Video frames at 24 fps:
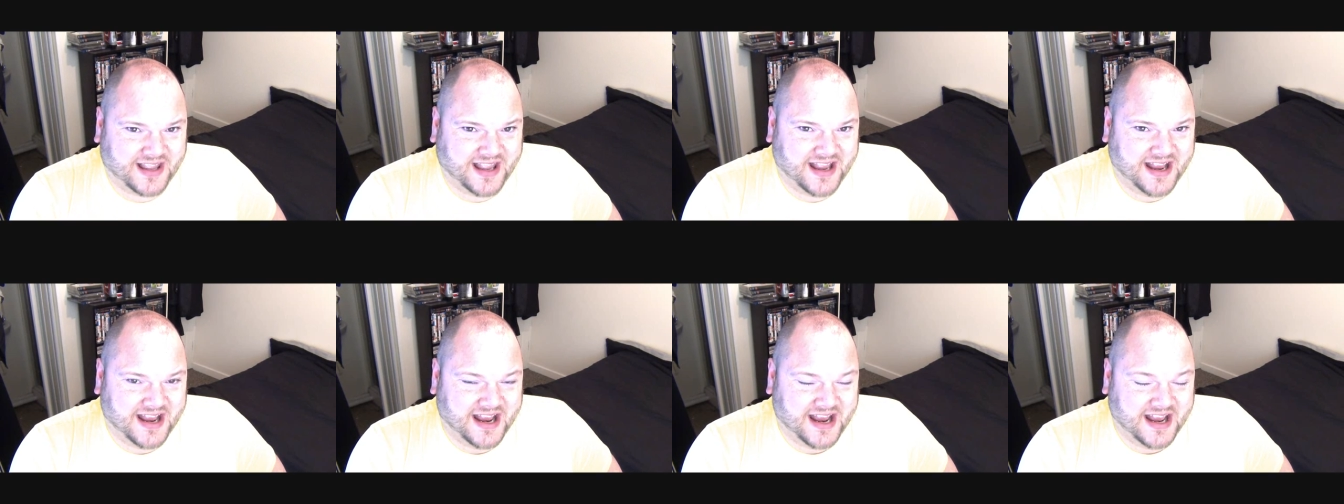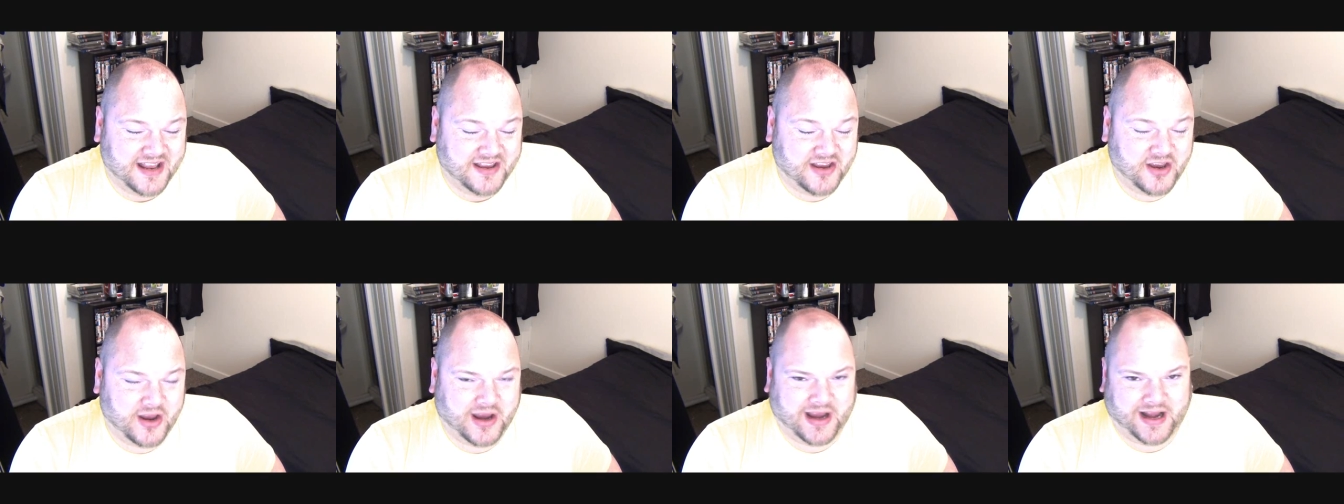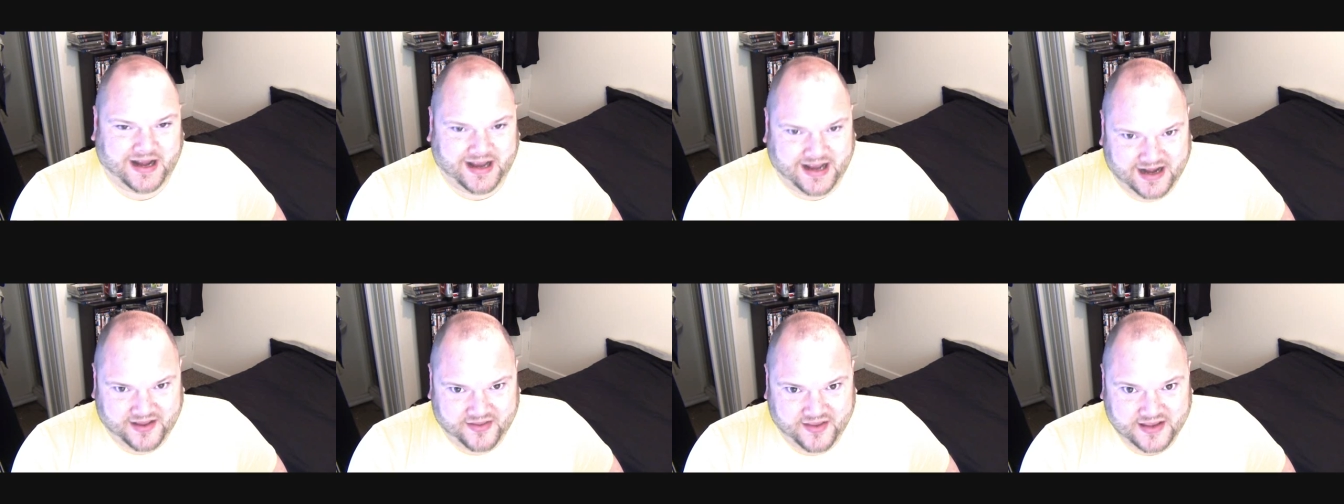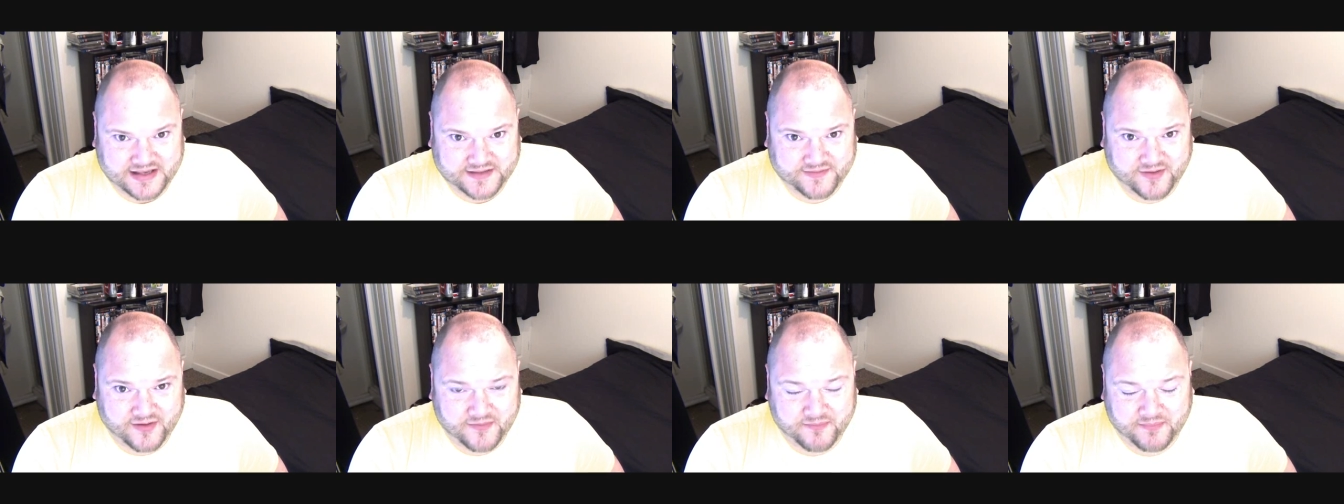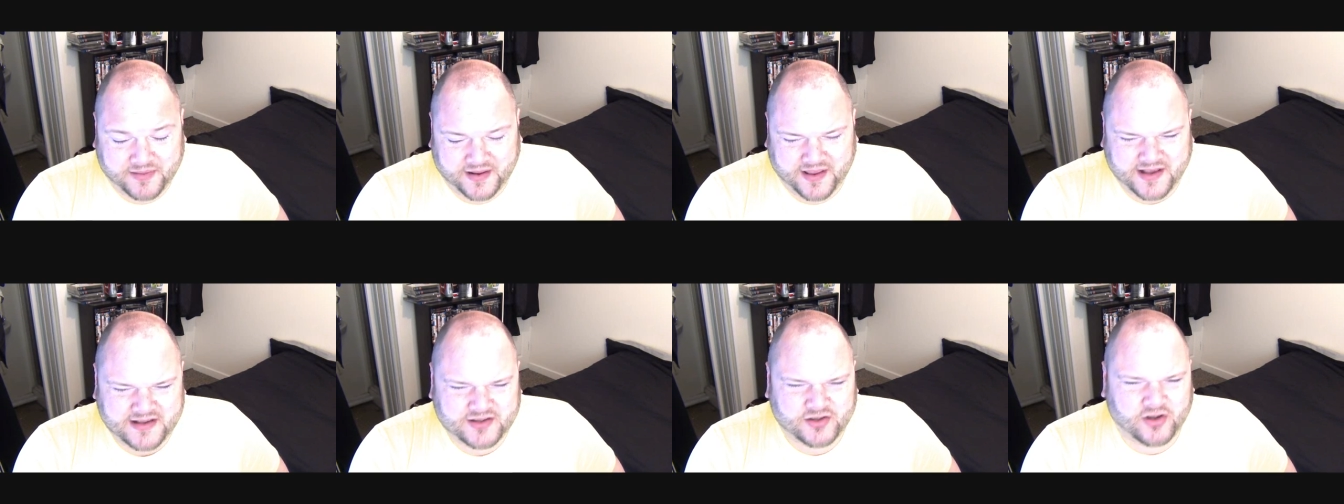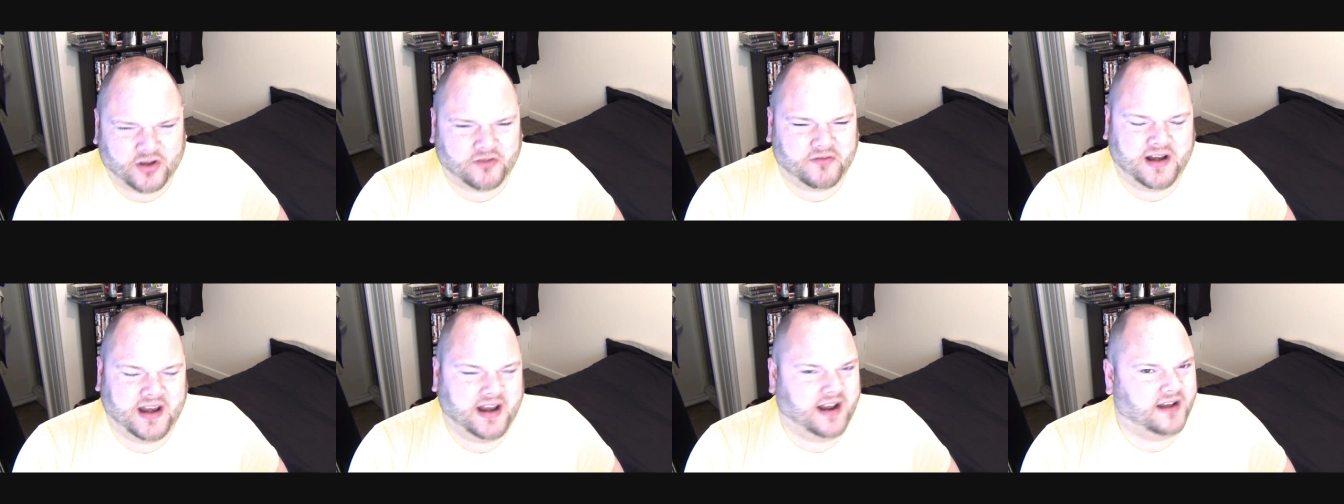then you ain't going to get it in this film, but it's
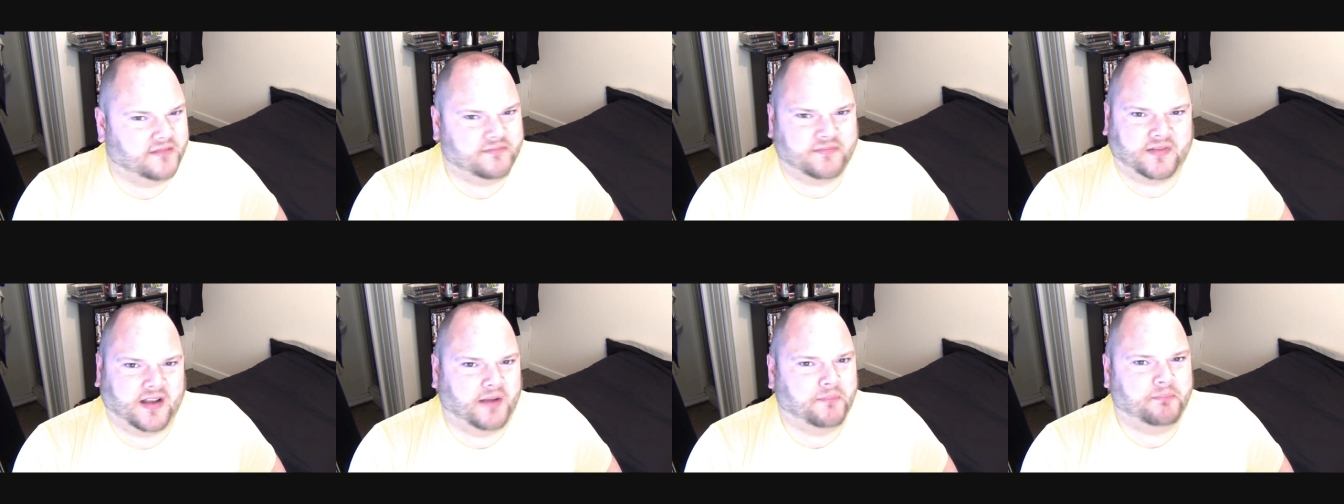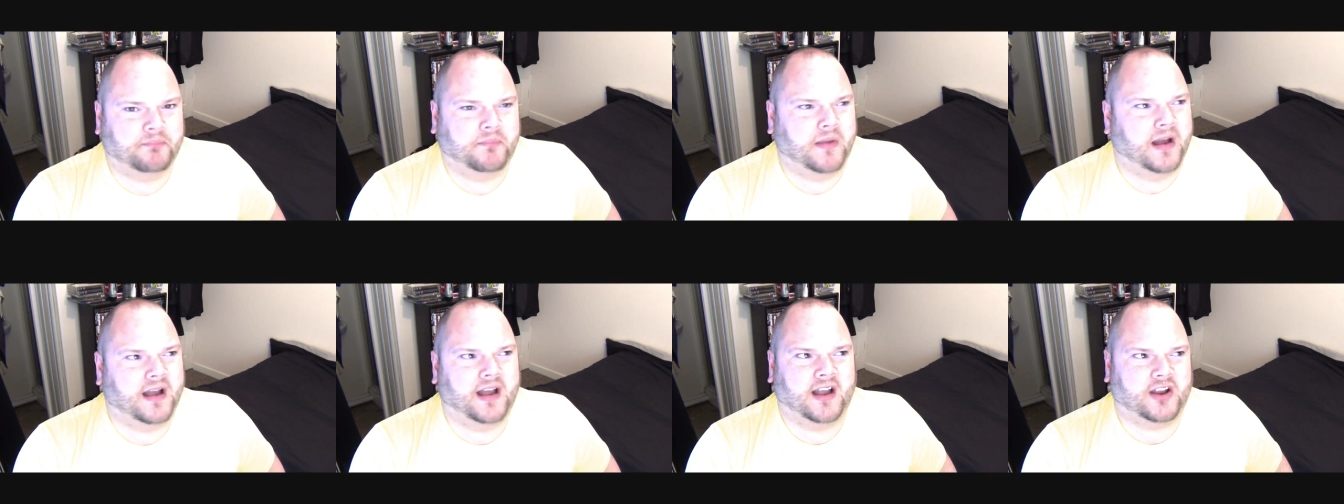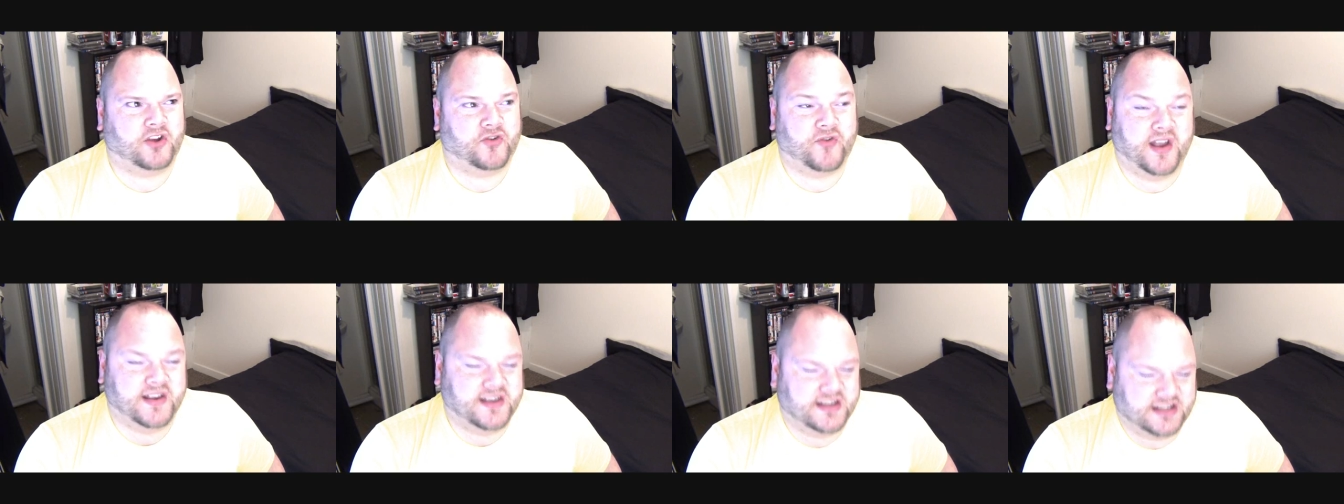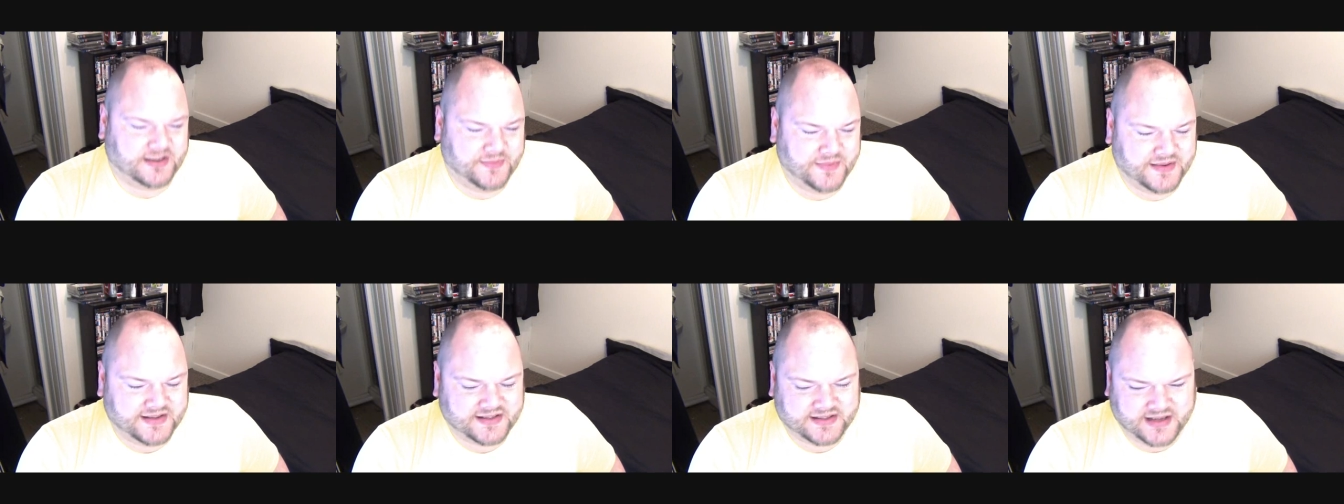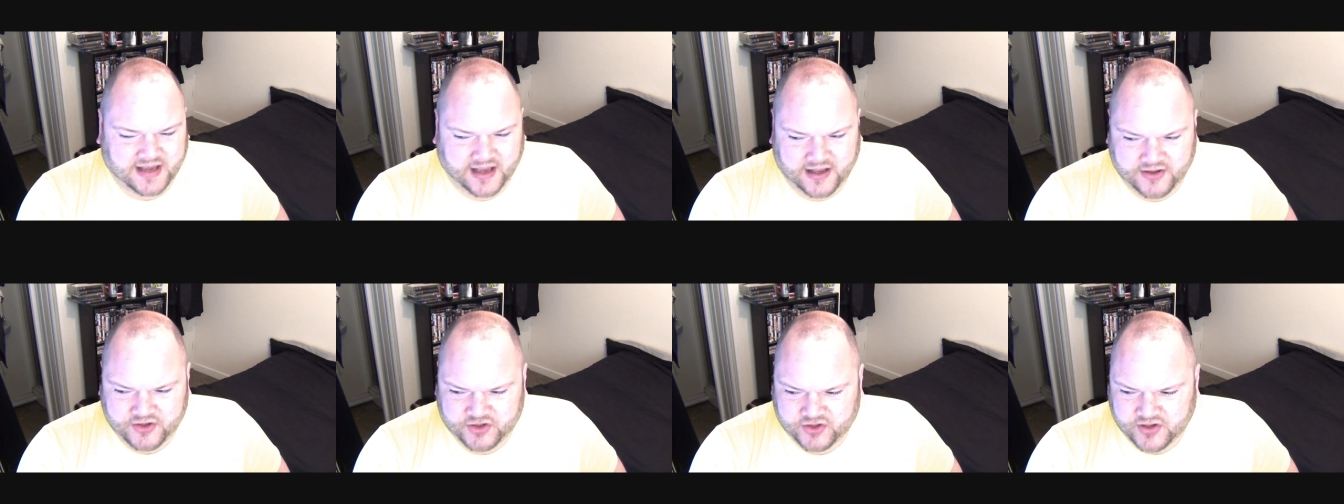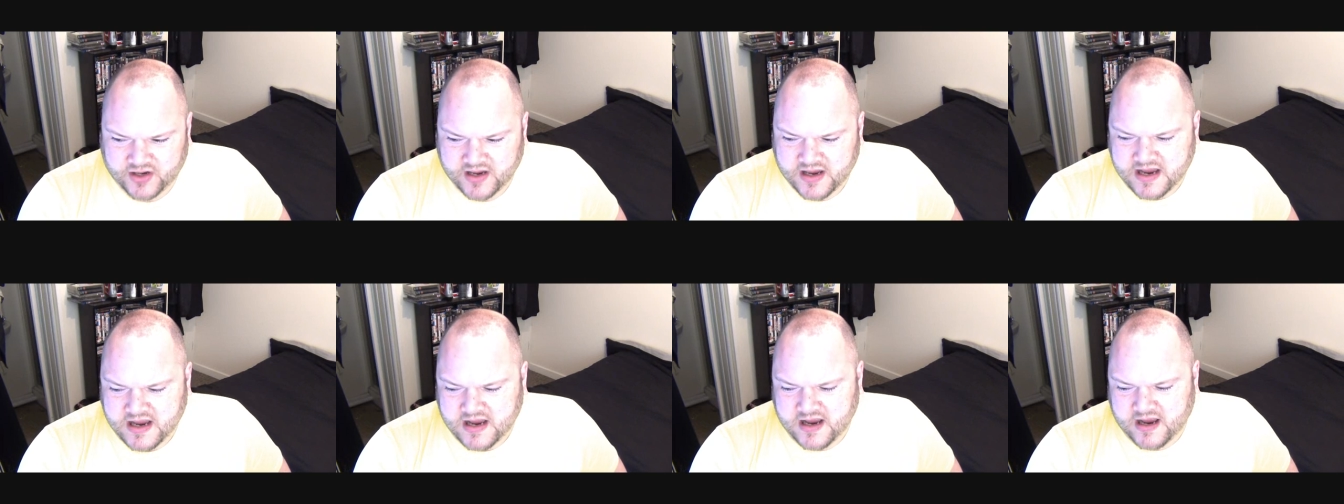not really a, a, a criticism as
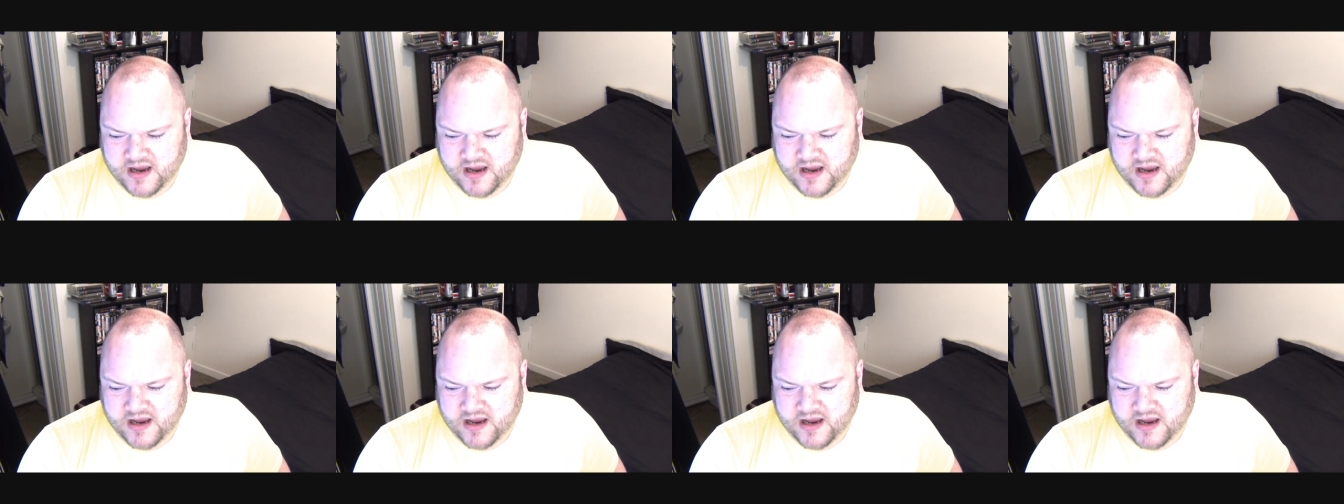such.